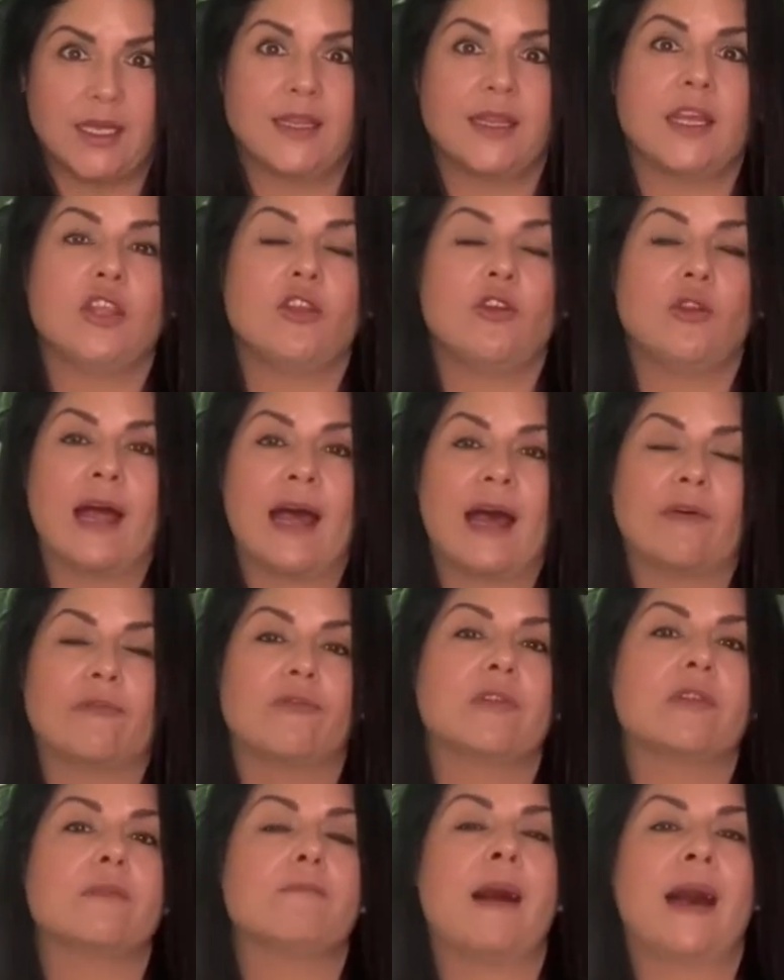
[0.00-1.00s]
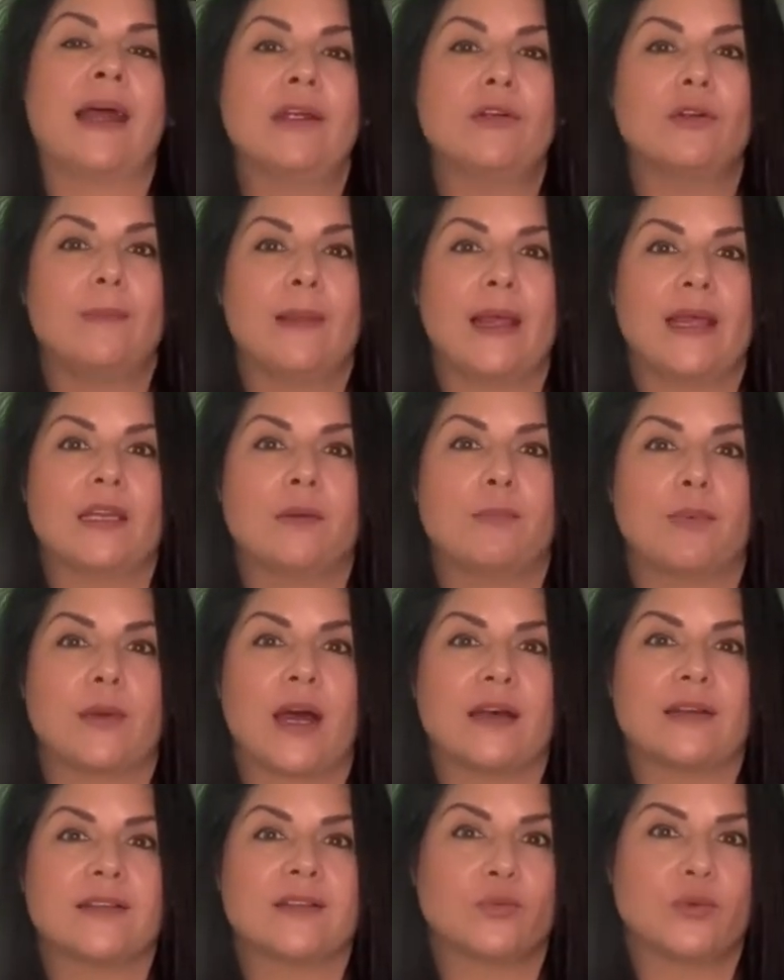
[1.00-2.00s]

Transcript: than you'll have with microbladed brows,